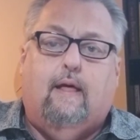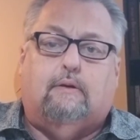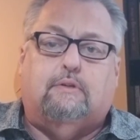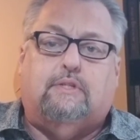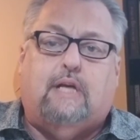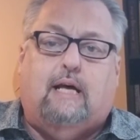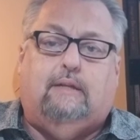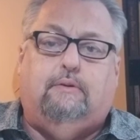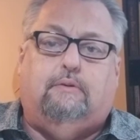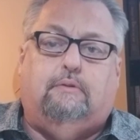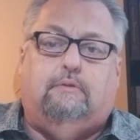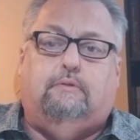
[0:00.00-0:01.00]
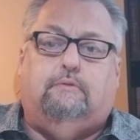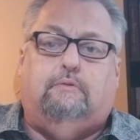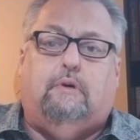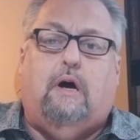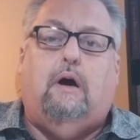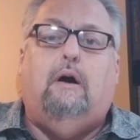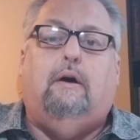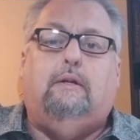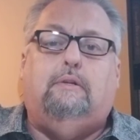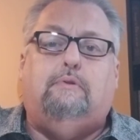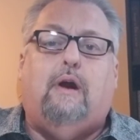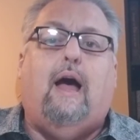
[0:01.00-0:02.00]
Cause I don't want
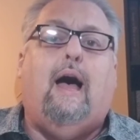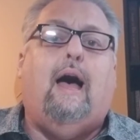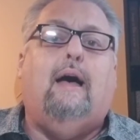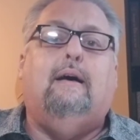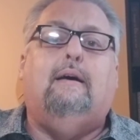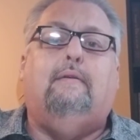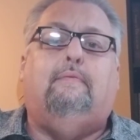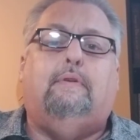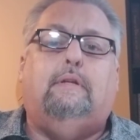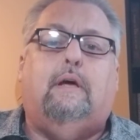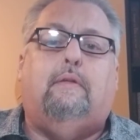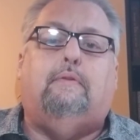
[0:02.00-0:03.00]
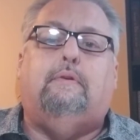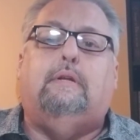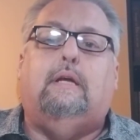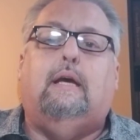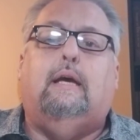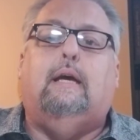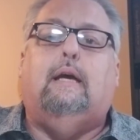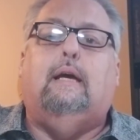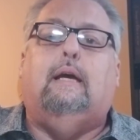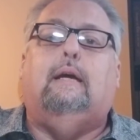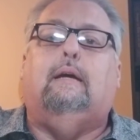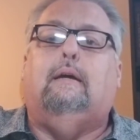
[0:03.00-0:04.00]
to drive another
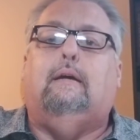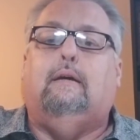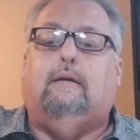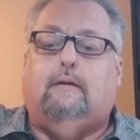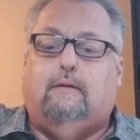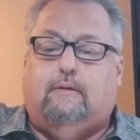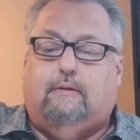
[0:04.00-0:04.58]
nail.